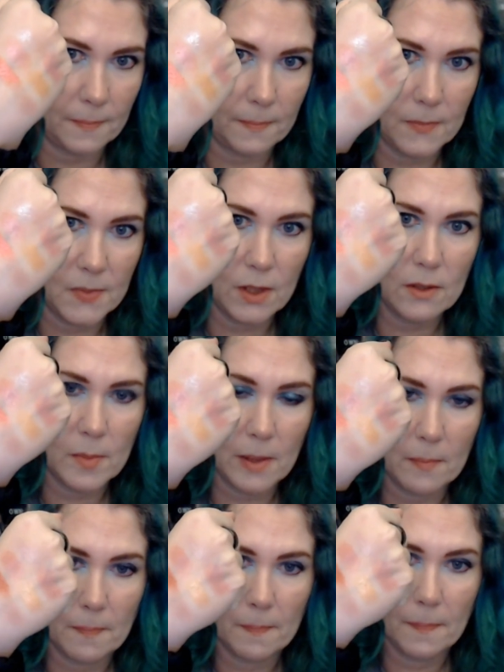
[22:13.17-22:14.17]
excuse me,
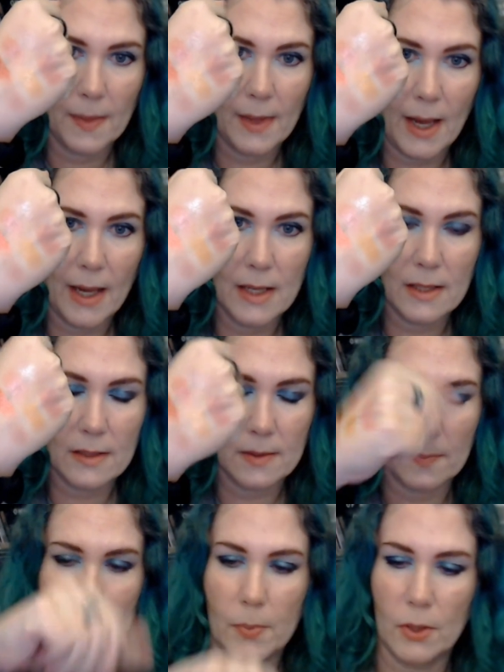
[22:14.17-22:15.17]
that is
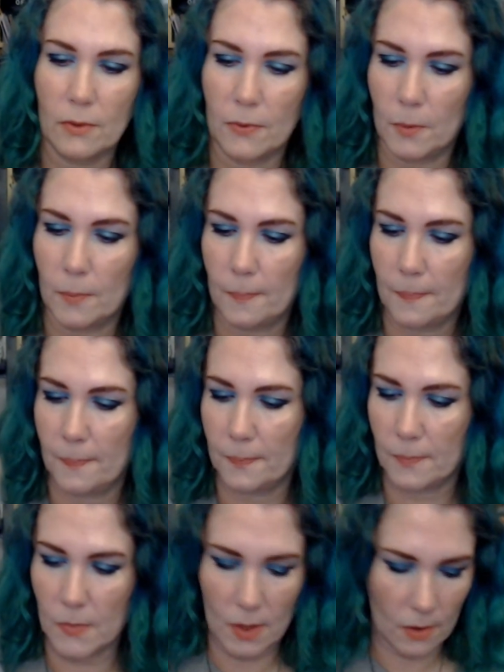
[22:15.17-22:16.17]
beautiful.
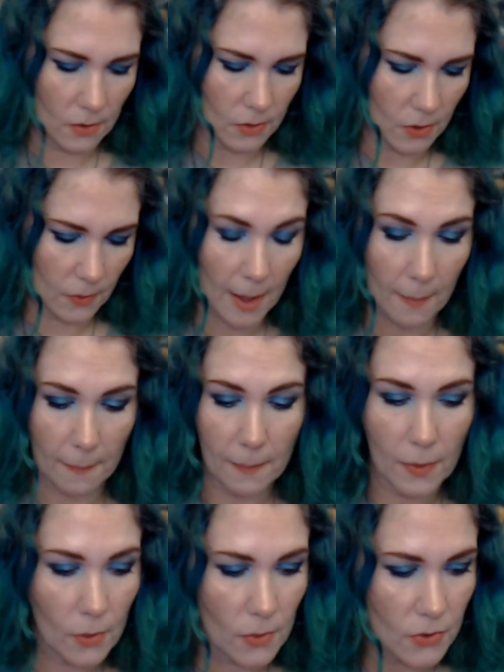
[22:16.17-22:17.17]
So yeah,
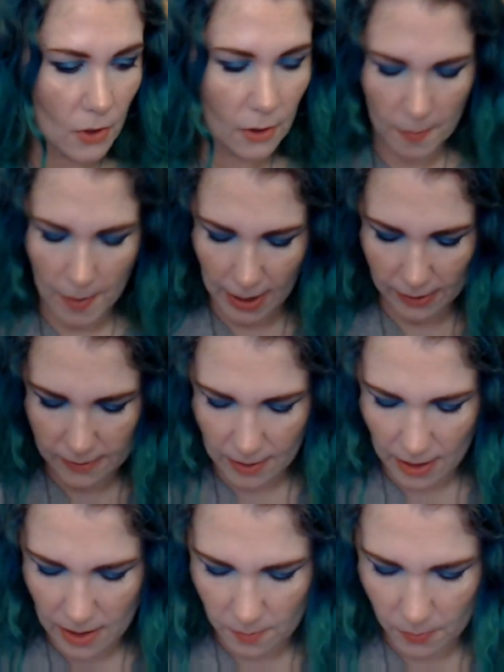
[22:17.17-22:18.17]
those are the palettes I
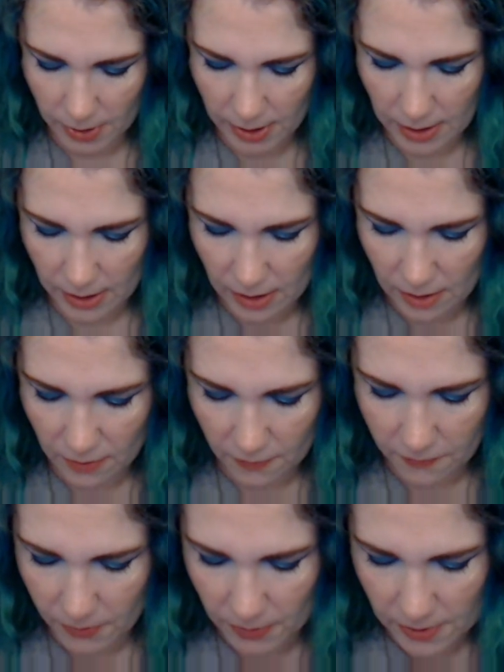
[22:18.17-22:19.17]
am bringing in
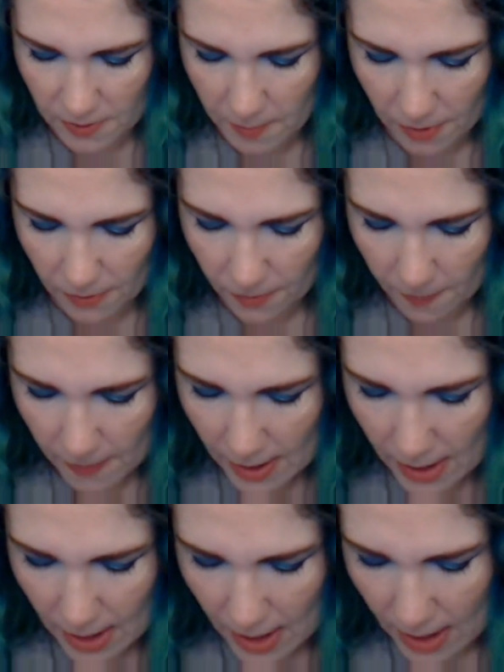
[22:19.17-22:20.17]
for this month.
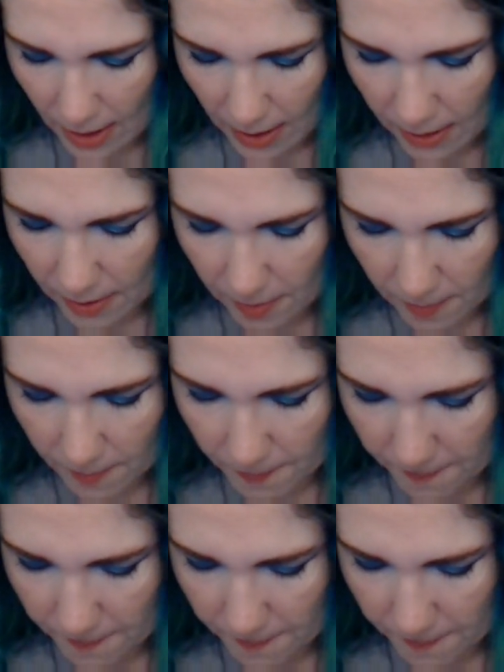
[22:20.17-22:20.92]
Um,